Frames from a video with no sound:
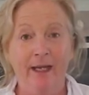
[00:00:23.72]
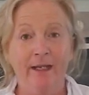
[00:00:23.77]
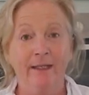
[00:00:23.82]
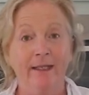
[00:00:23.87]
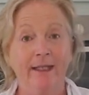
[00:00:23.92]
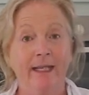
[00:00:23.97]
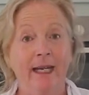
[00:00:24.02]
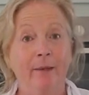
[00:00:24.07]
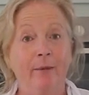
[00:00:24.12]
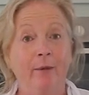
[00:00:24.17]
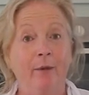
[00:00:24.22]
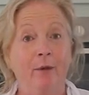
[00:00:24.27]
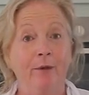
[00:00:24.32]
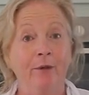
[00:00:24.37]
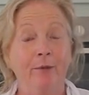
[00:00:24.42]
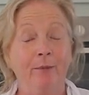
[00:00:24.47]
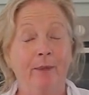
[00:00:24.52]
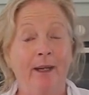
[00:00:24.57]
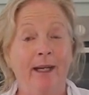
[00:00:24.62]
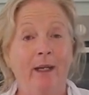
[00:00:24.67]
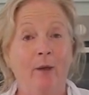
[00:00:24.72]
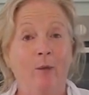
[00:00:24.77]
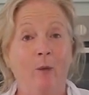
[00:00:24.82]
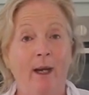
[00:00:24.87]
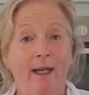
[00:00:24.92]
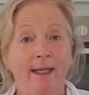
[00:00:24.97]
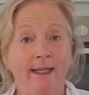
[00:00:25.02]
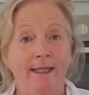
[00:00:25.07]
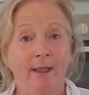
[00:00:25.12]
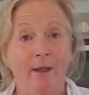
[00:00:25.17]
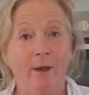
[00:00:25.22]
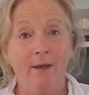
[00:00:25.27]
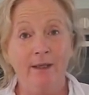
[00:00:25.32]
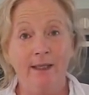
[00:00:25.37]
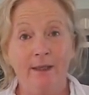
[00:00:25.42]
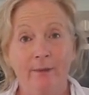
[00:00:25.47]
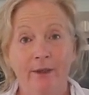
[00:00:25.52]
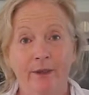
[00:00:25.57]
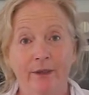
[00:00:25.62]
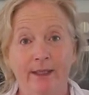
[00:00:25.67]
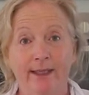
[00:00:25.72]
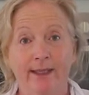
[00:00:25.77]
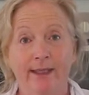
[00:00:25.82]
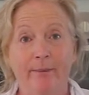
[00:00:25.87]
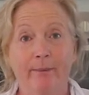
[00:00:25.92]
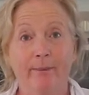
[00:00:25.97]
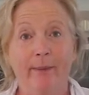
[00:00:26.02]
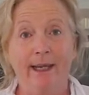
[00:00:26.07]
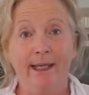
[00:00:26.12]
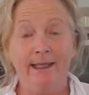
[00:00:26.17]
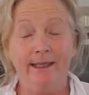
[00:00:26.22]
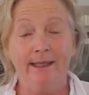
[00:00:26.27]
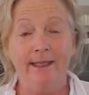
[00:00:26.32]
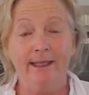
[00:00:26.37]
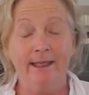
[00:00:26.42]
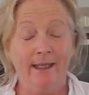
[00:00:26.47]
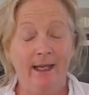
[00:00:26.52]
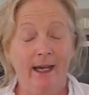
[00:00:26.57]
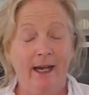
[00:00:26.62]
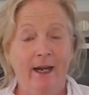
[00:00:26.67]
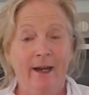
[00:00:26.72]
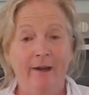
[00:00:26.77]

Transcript: Today we're going to make white sauce, which is the basis